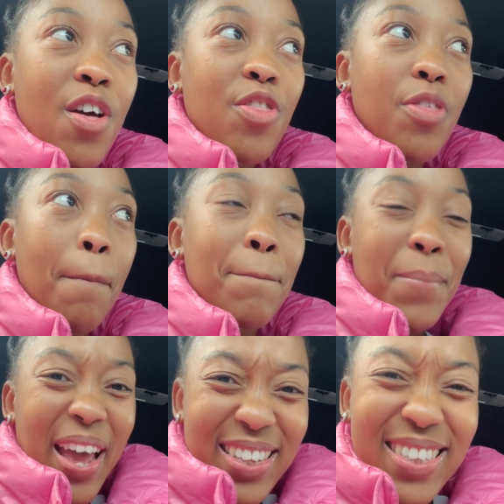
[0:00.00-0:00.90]
the
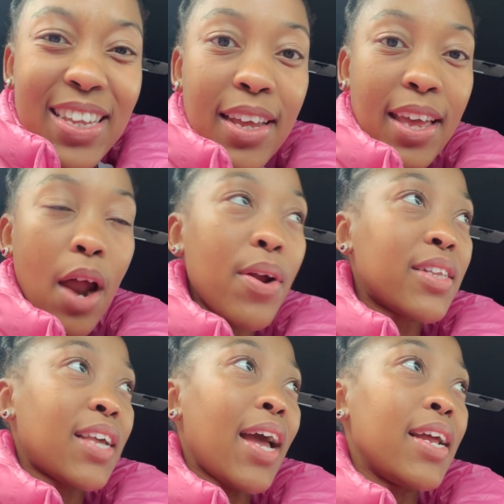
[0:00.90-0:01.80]
best
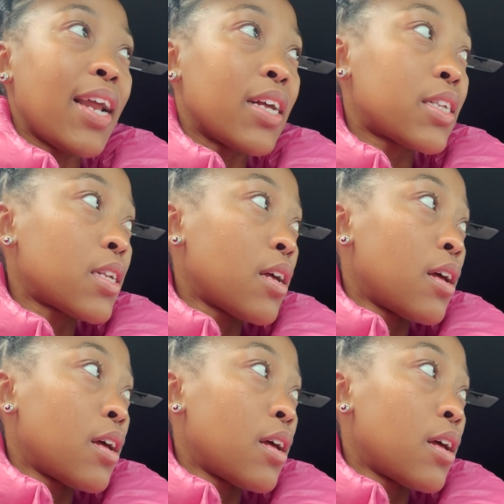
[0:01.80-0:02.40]
character in us.